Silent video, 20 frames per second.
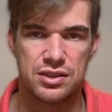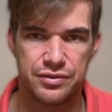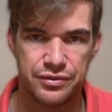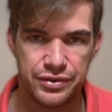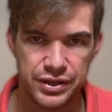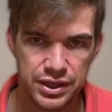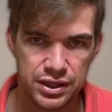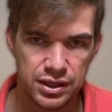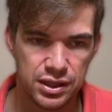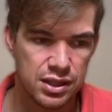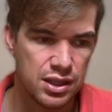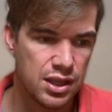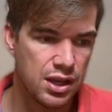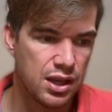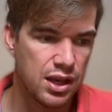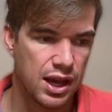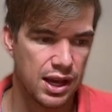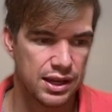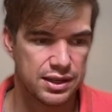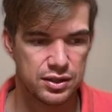fill,
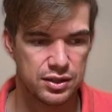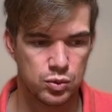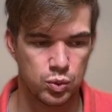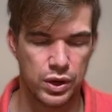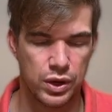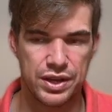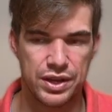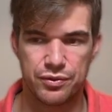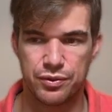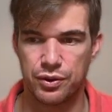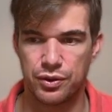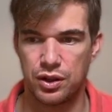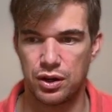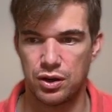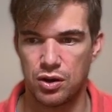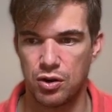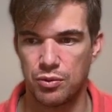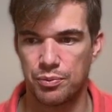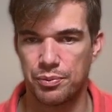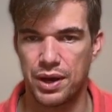I could wait for the
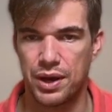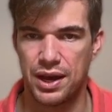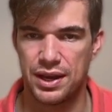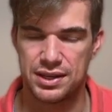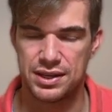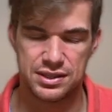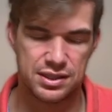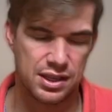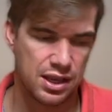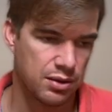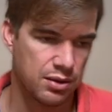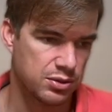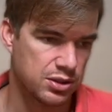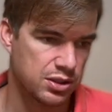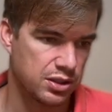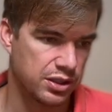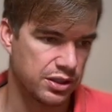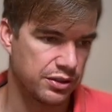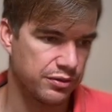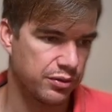long bias that I was
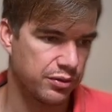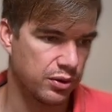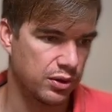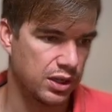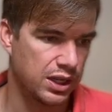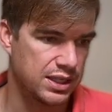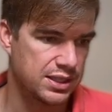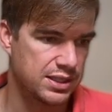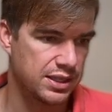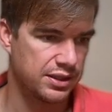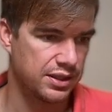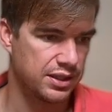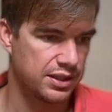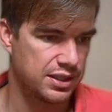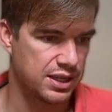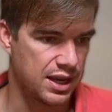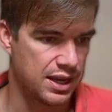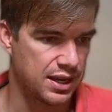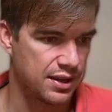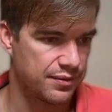looking for later in the
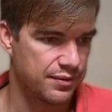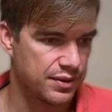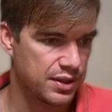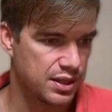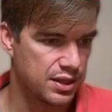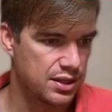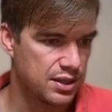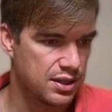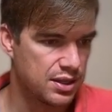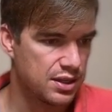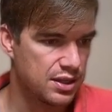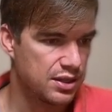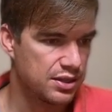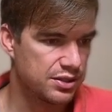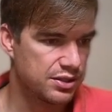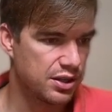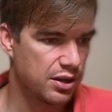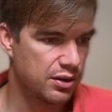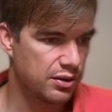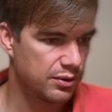day.
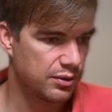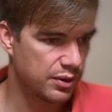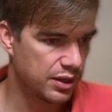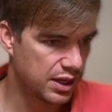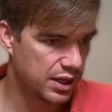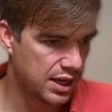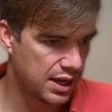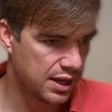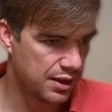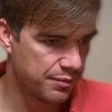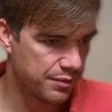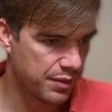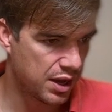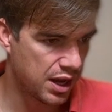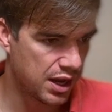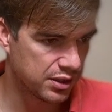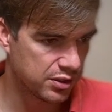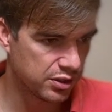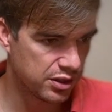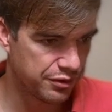So
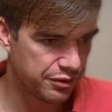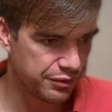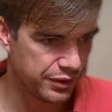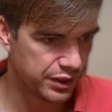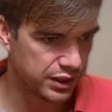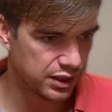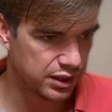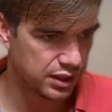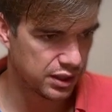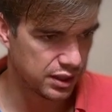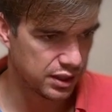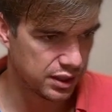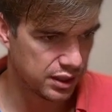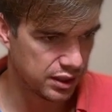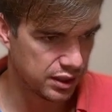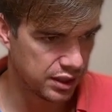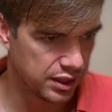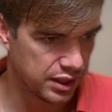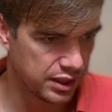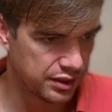I got a fill
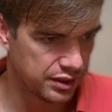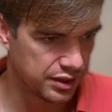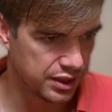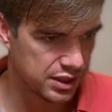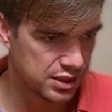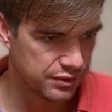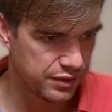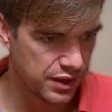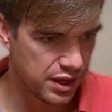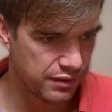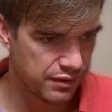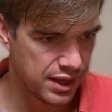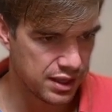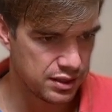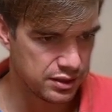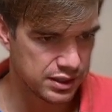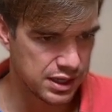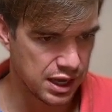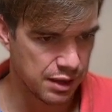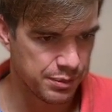in this fair
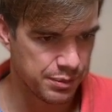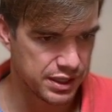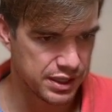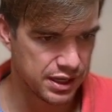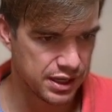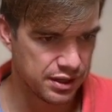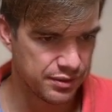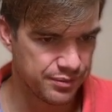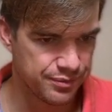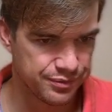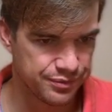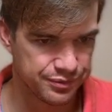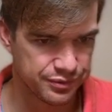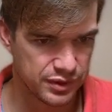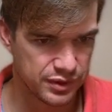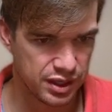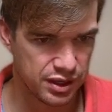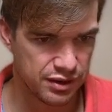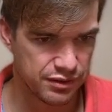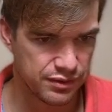value gap here.
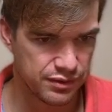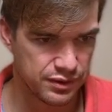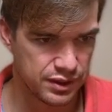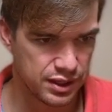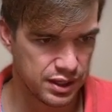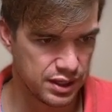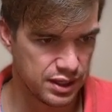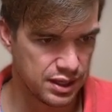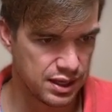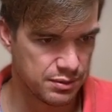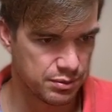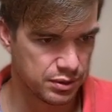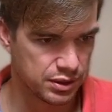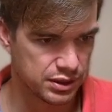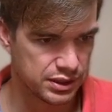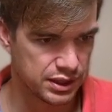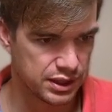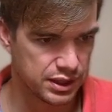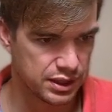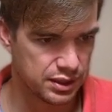I've
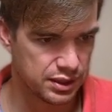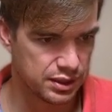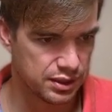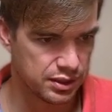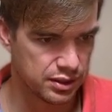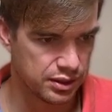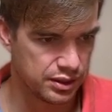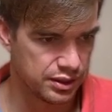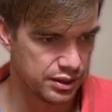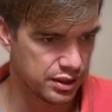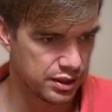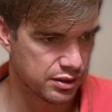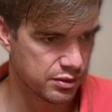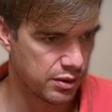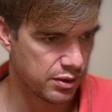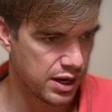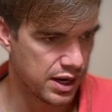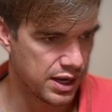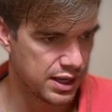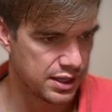labeled it in the
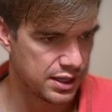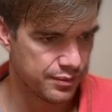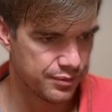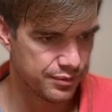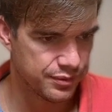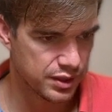gray.